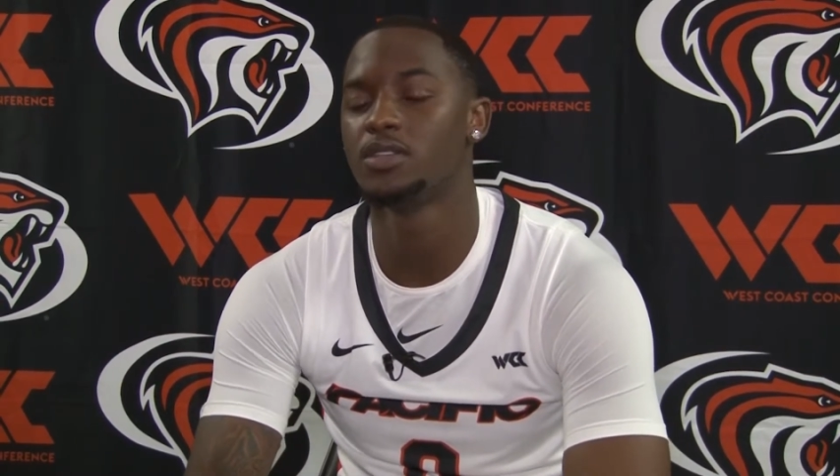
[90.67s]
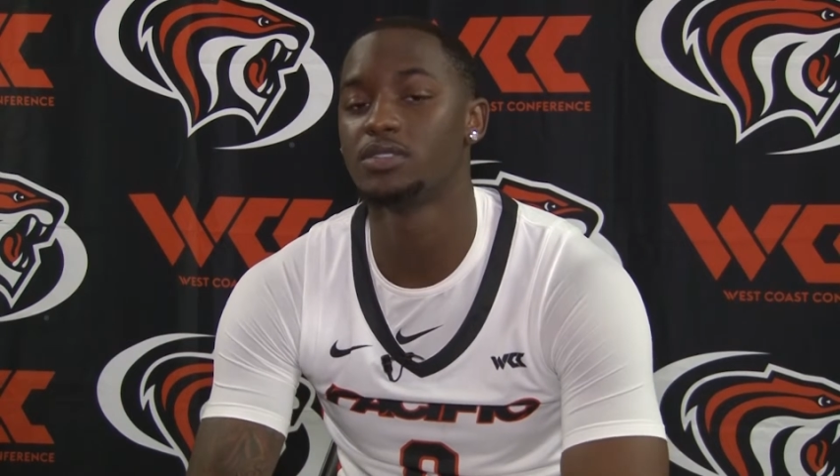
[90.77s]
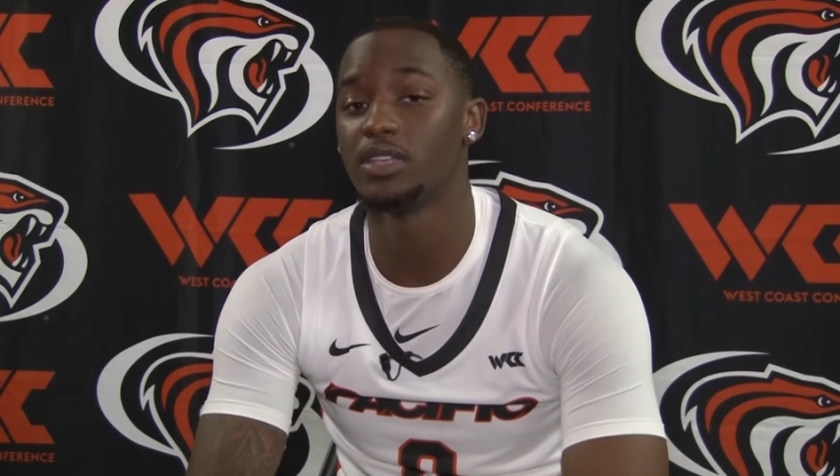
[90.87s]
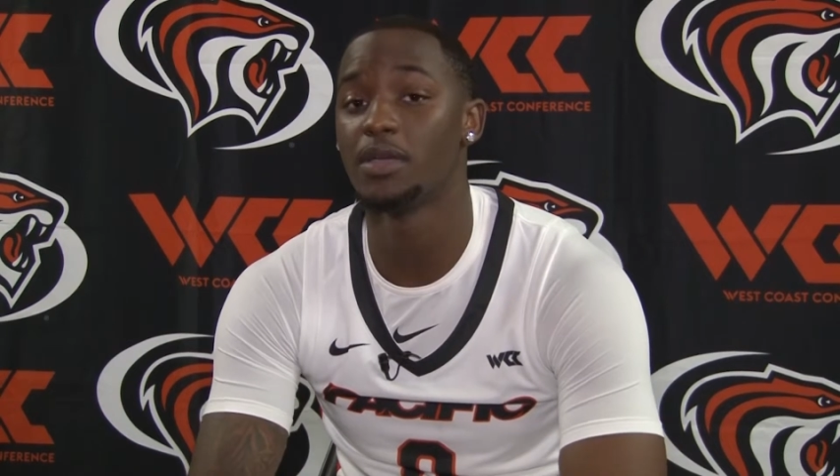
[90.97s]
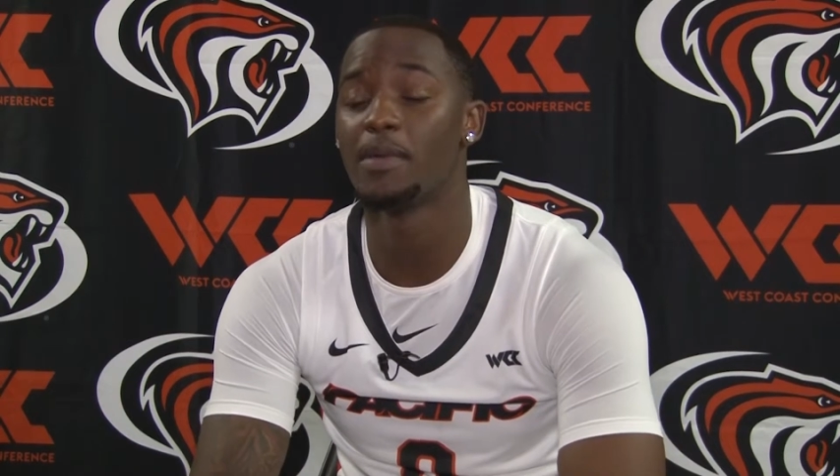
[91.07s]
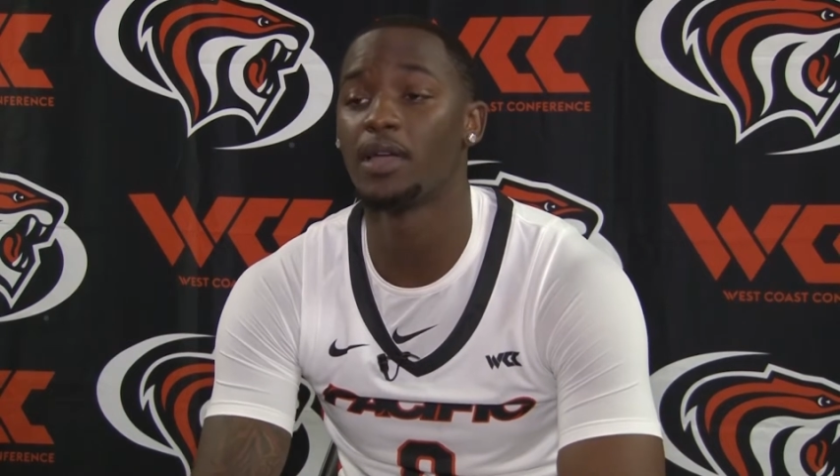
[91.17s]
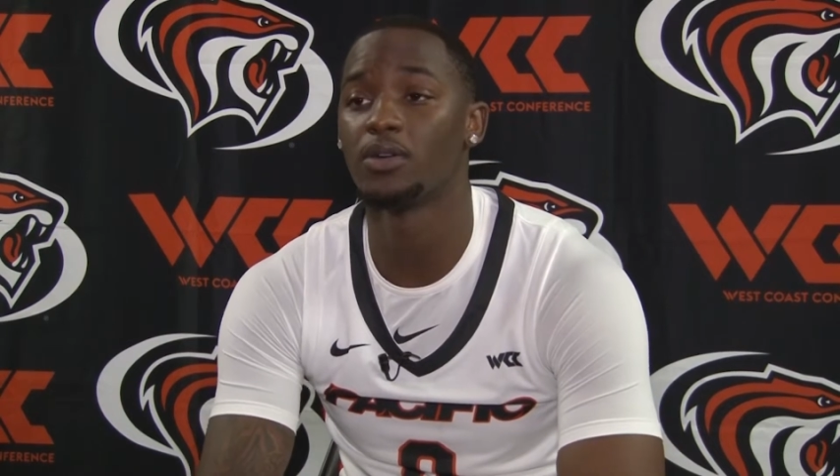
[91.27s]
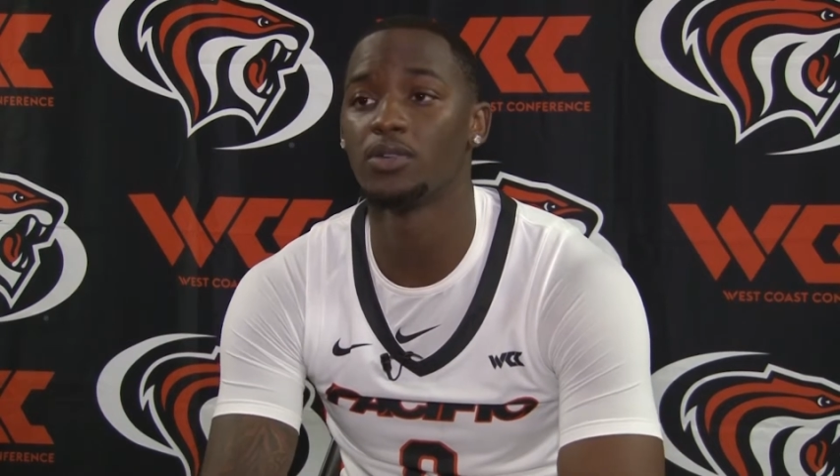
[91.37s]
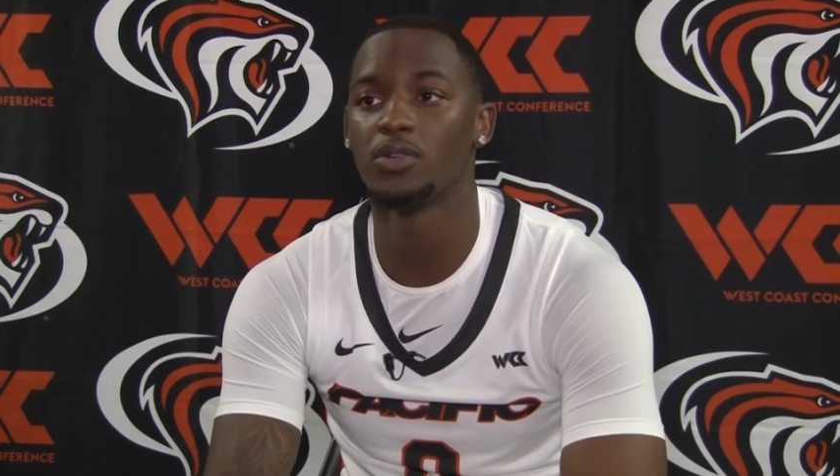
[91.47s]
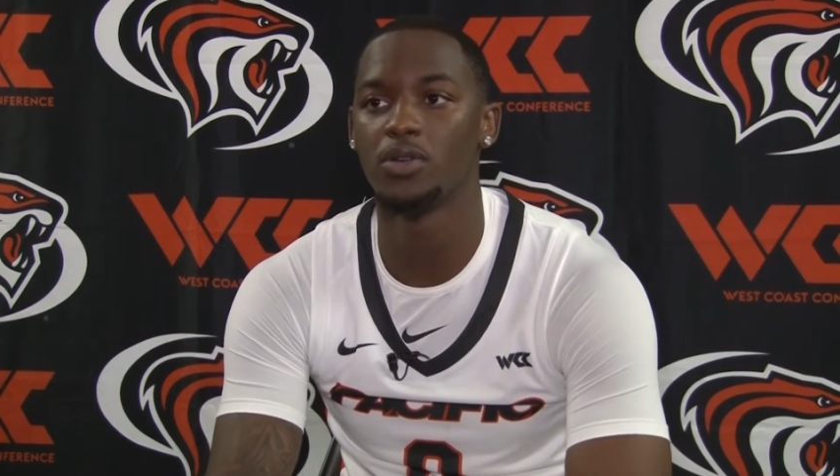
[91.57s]
to get back
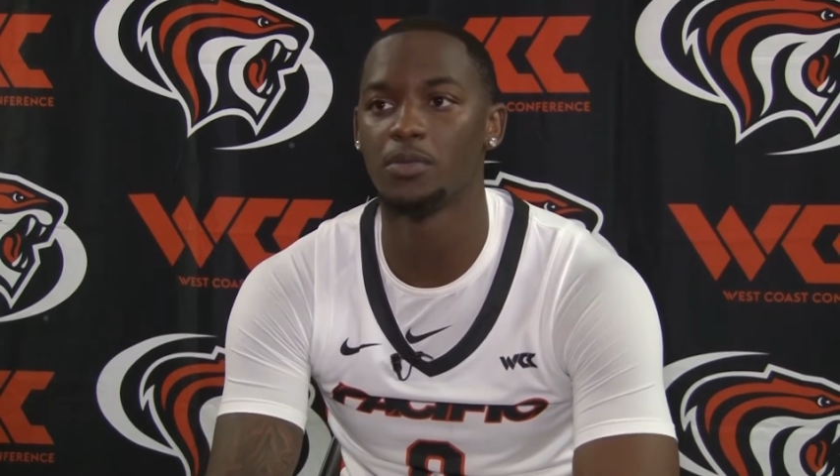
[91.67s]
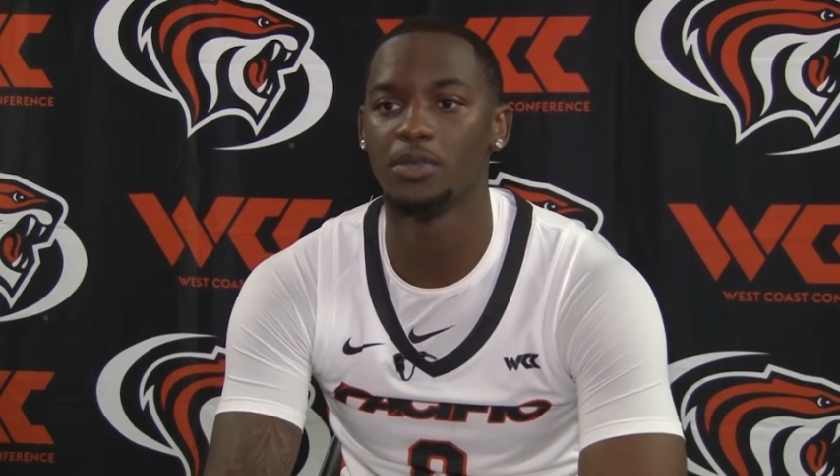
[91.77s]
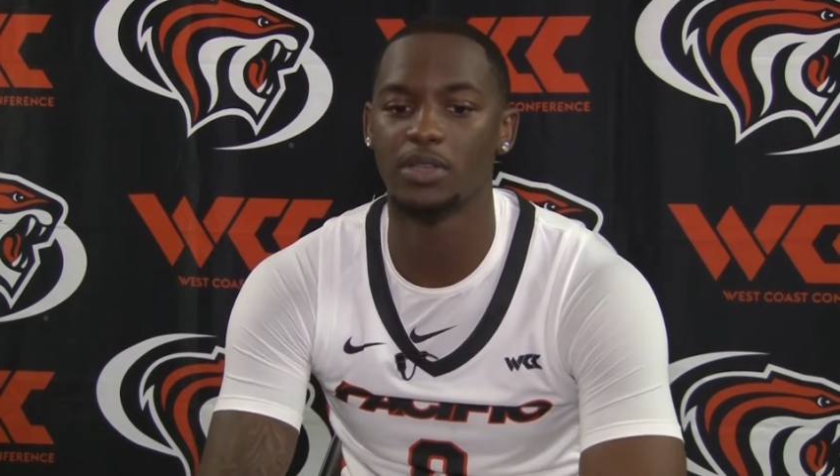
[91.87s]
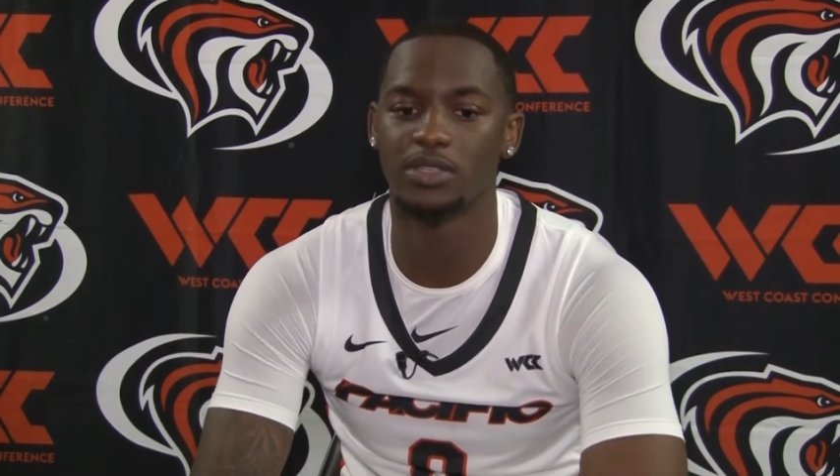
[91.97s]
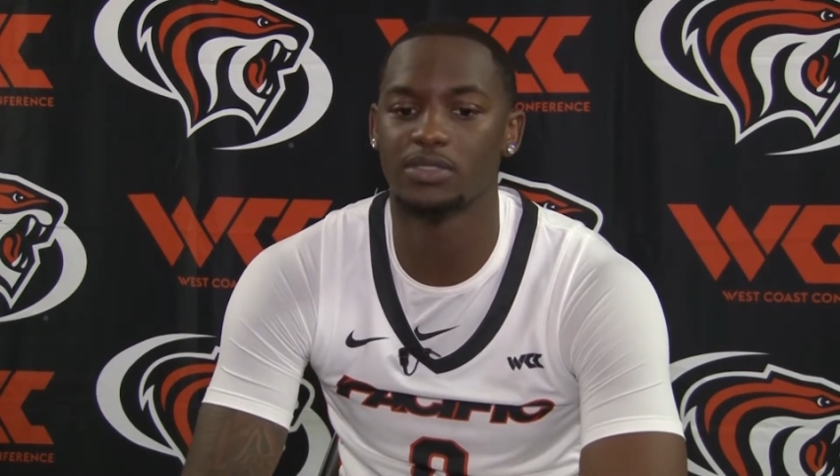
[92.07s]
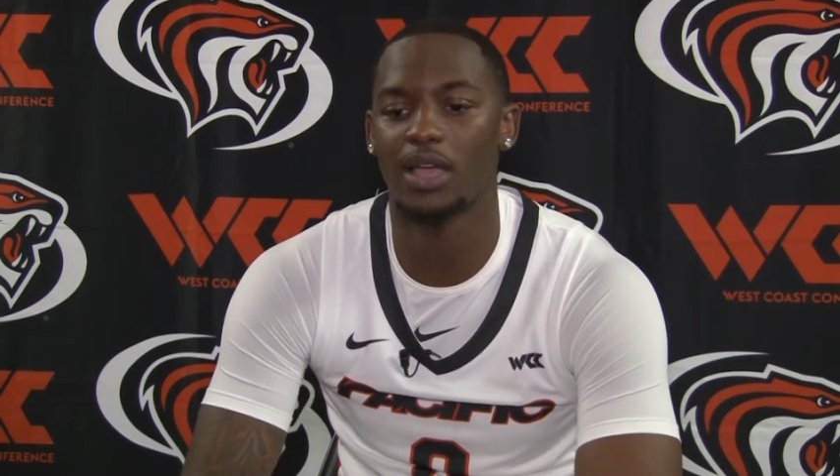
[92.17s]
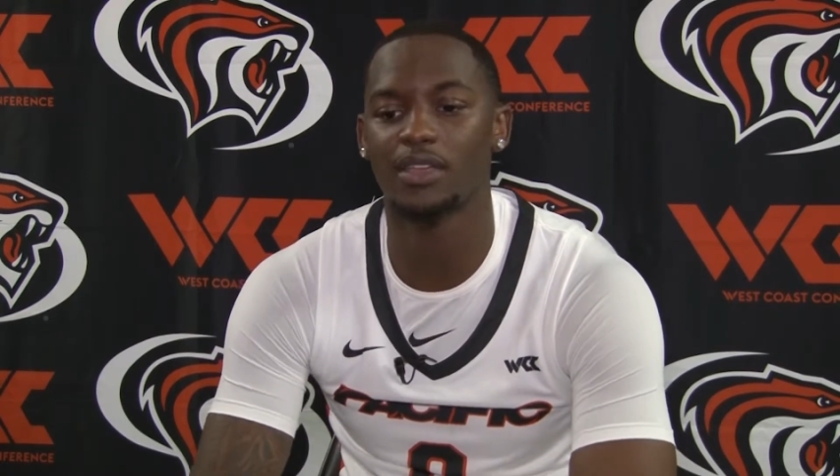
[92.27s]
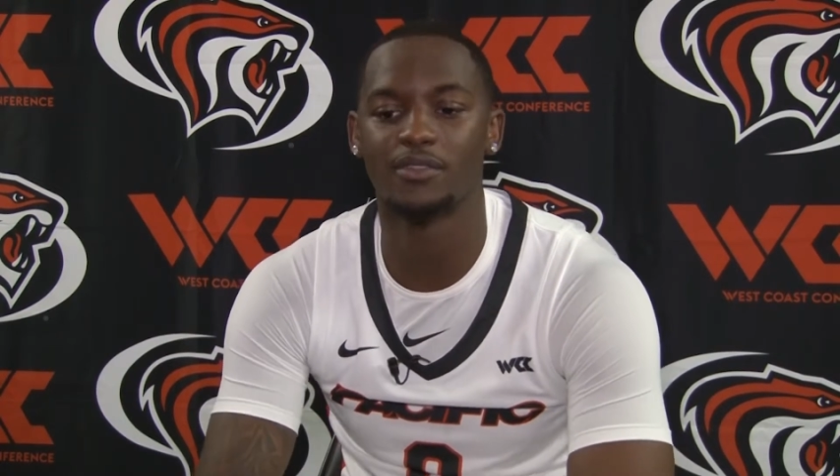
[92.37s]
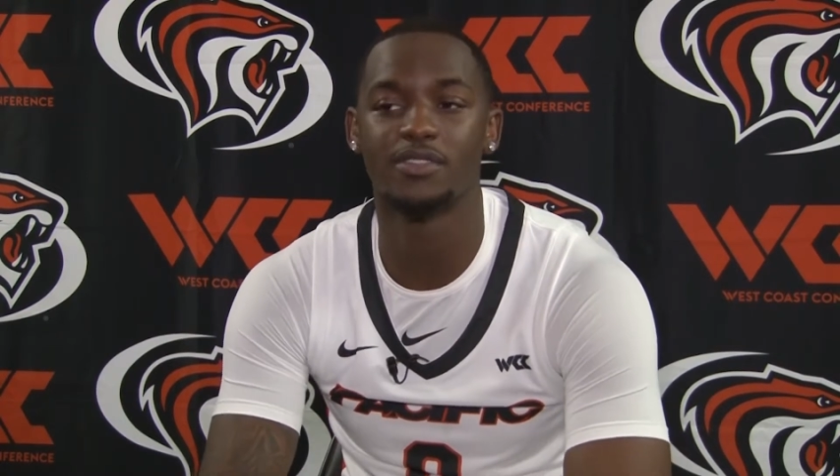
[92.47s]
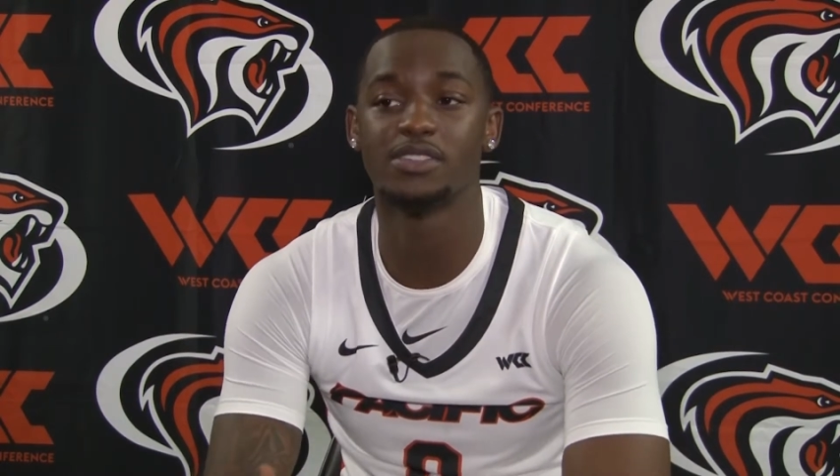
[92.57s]
on the court because I
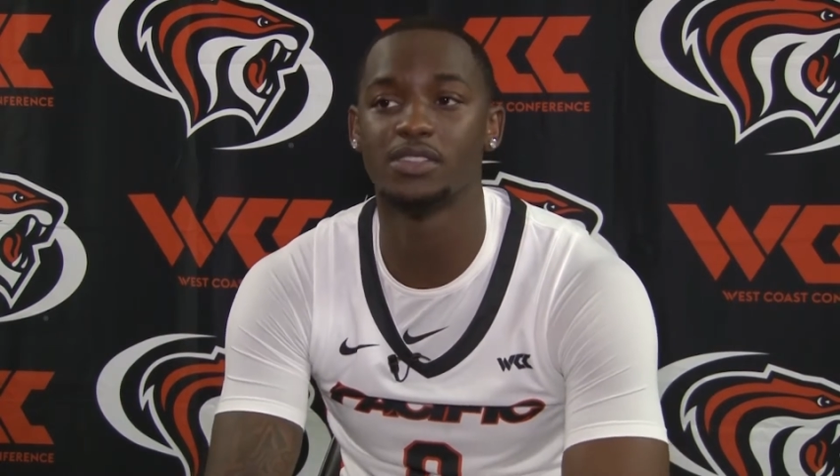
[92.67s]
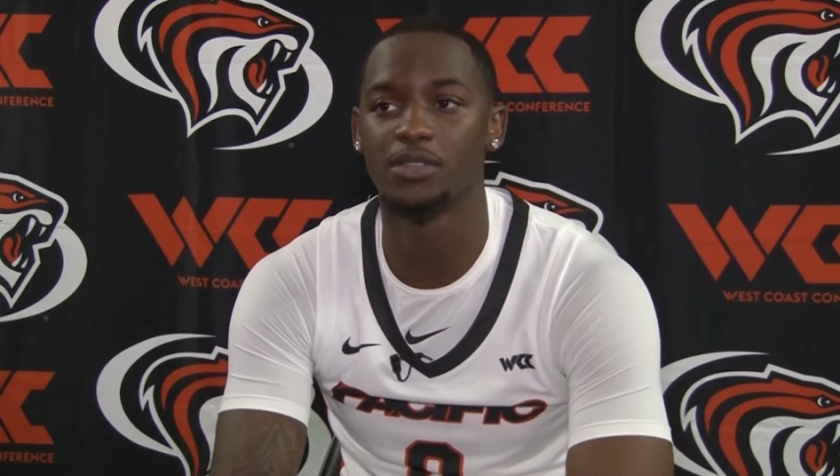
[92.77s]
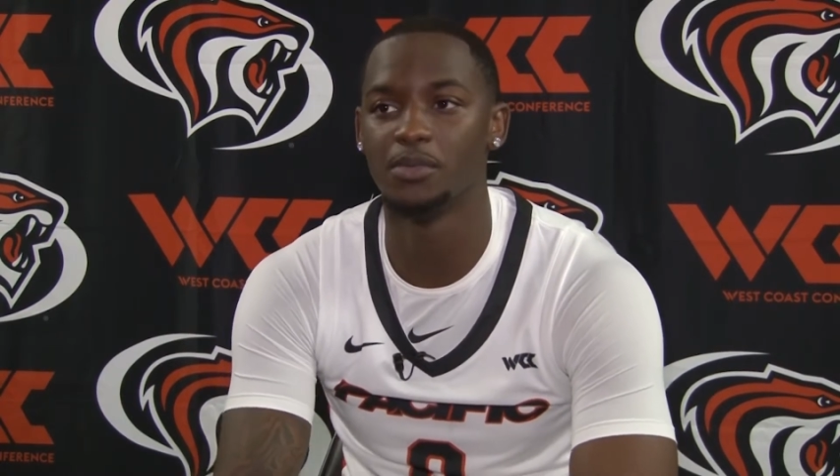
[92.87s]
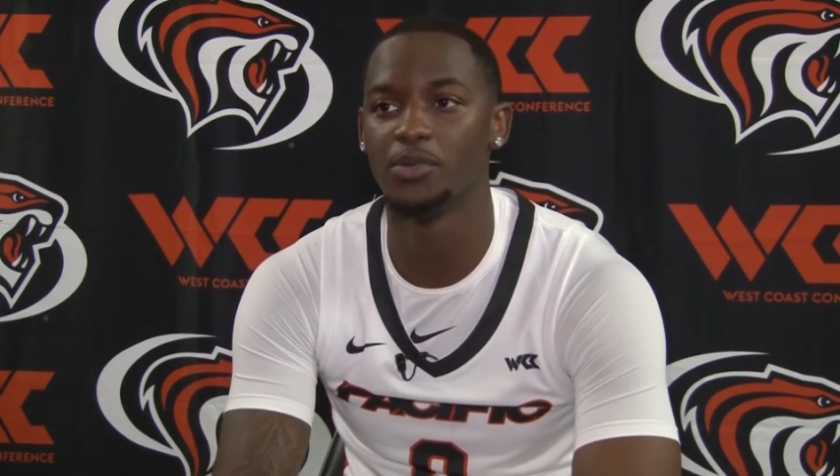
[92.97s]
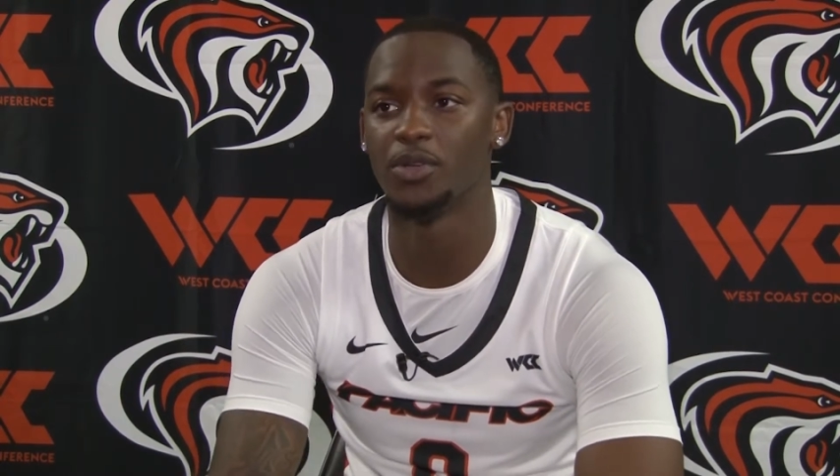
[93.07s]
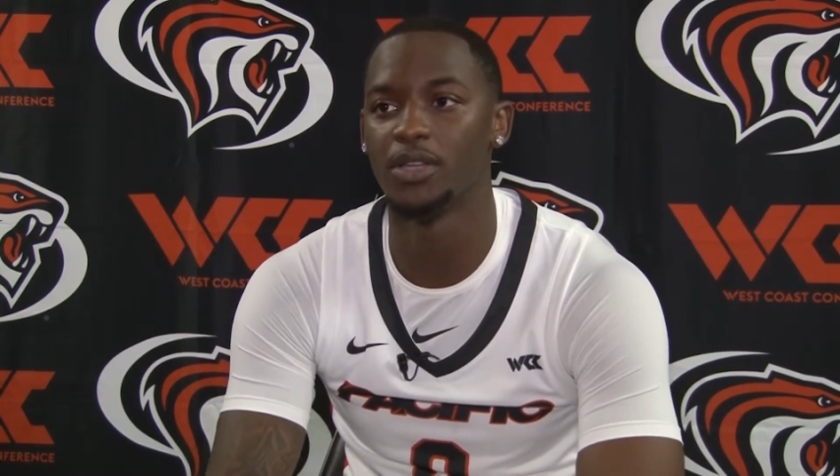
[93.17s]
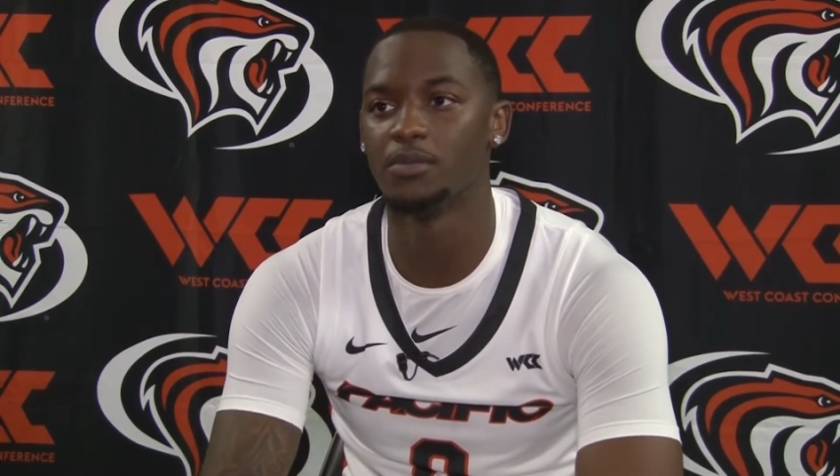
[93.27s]
could physically be ready,